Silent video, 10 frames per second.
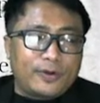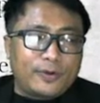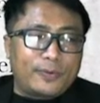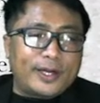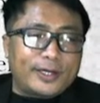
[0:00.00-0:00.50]

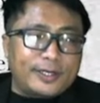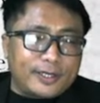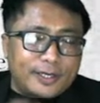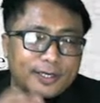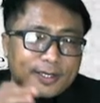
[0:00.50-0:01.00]
where
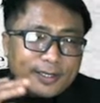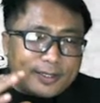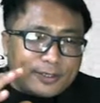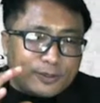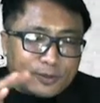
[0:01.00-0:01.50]

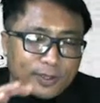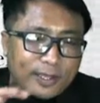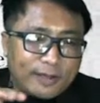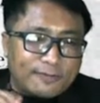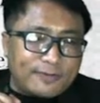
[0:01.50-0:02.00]
you don't
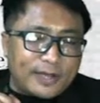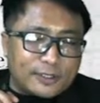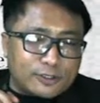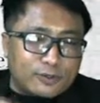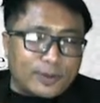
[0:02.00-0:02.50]
have a
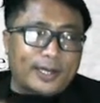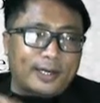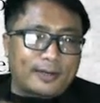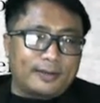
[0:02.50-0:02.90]
soil.